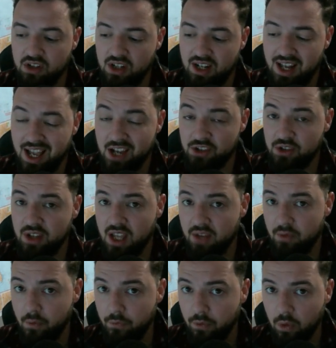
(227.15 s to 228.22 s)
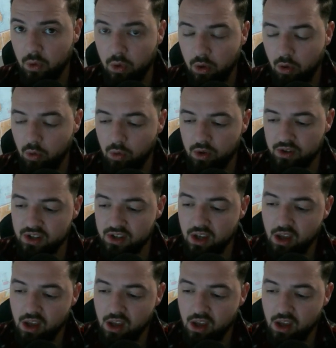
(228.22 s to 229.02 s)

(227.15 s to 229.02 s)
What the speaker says: and I actually have a full course